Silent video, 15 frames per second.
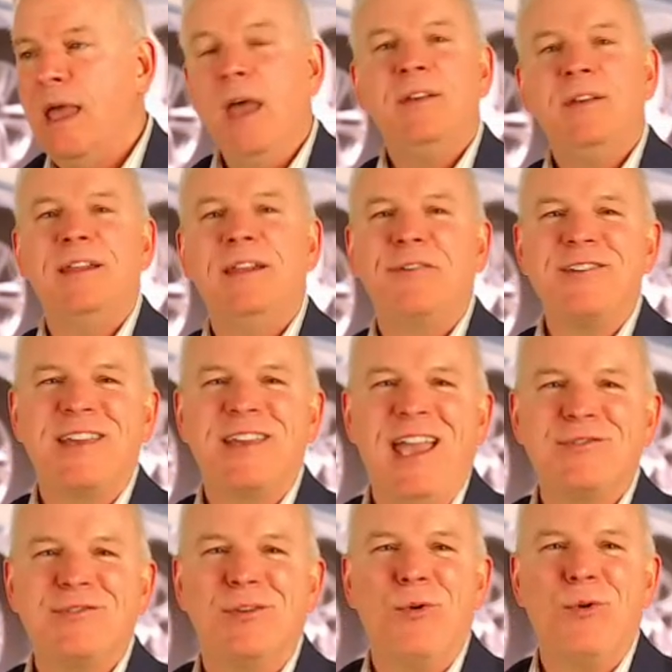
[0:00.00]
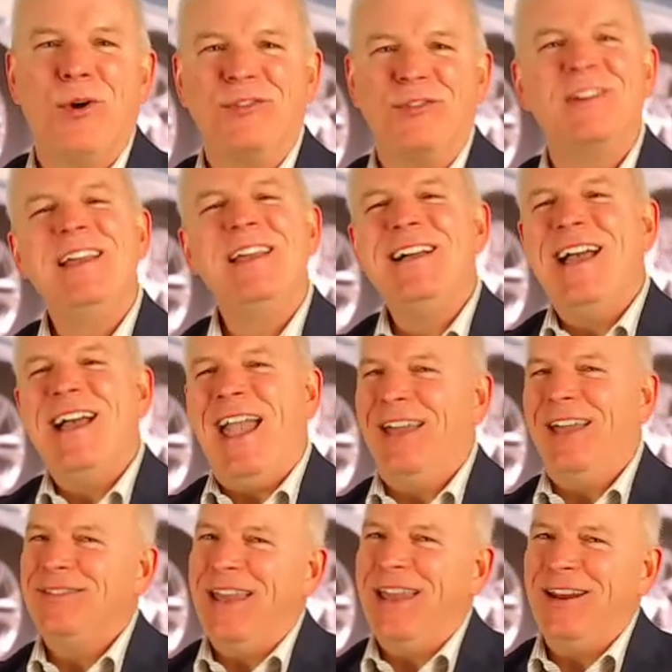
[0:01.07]
Dealer educational course.
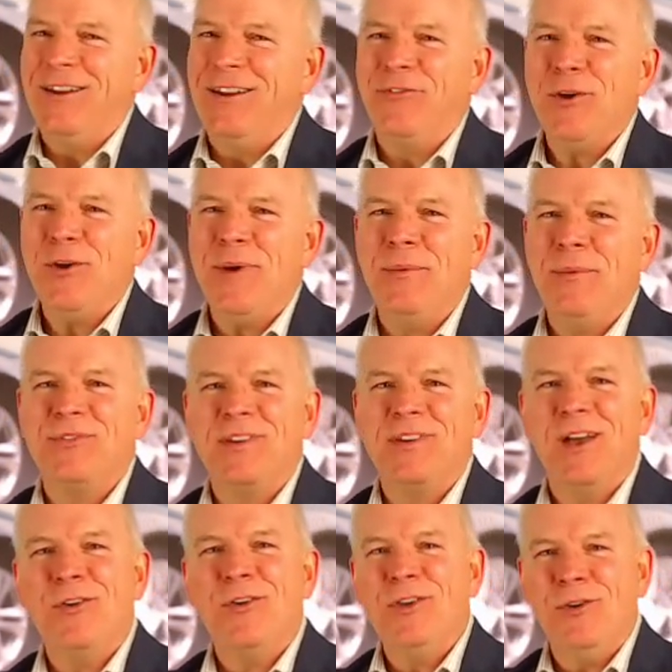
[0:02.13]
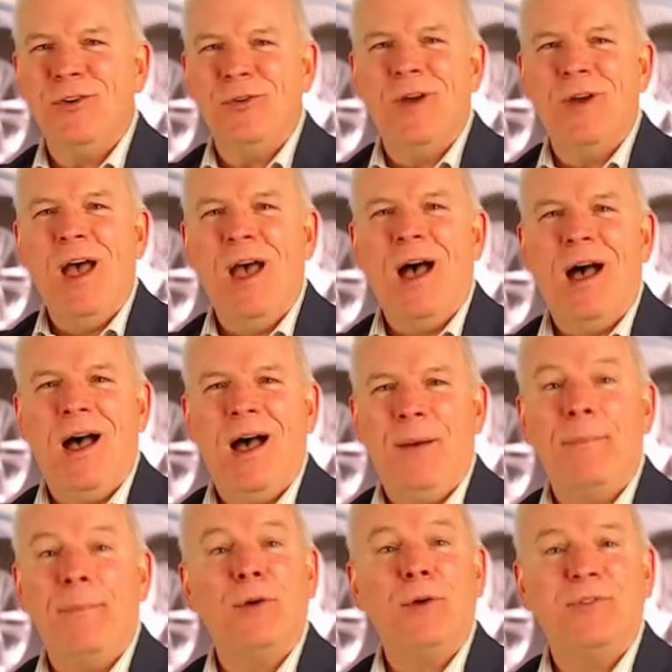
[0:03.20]
As stated a few moments ago,
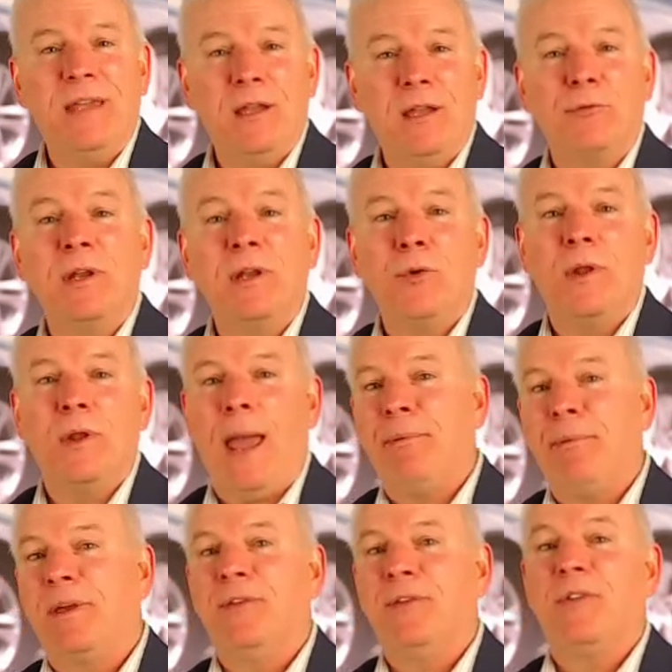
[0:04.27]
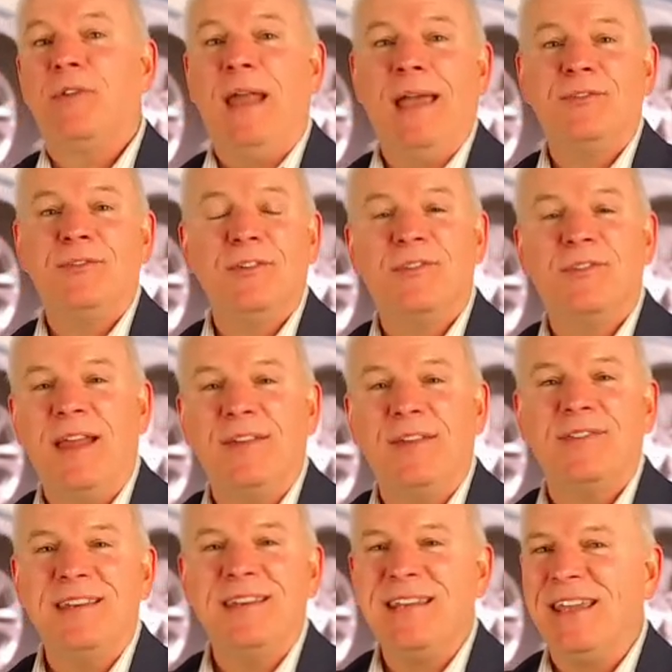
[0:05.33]
most dealer renewal applicants licensed
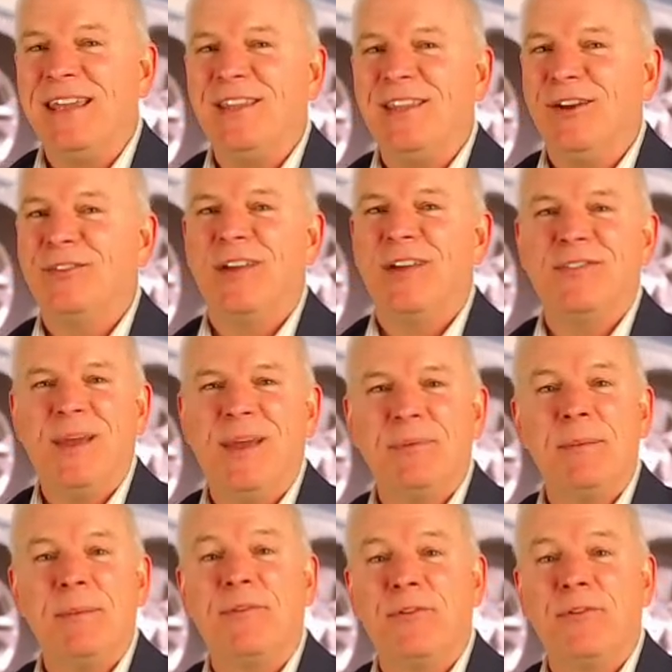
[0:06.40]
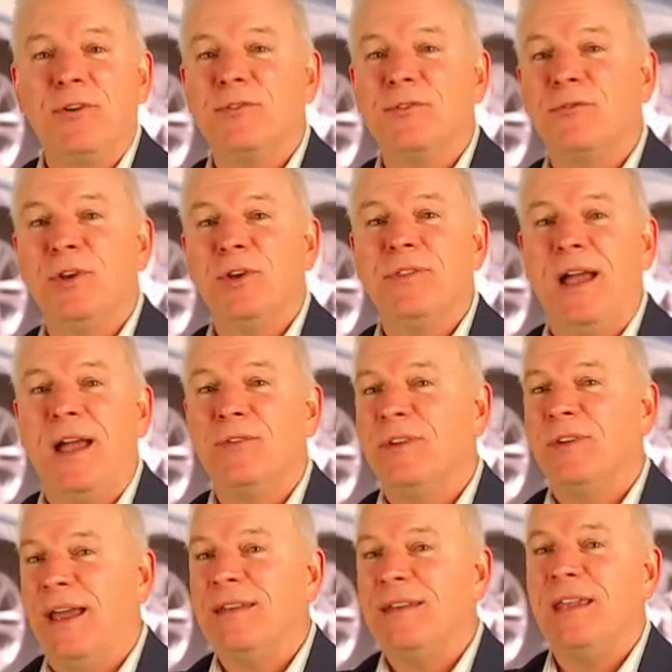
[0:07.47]
less than 10 years on September 1st of
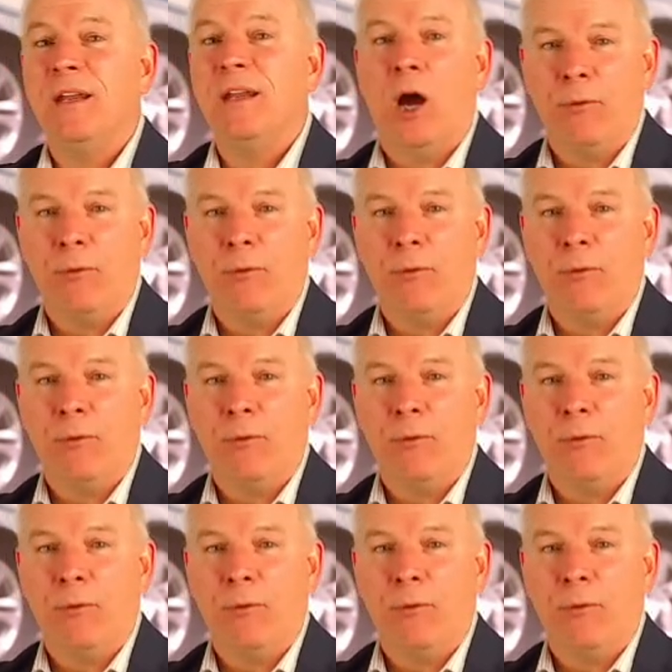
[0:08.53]
2019 are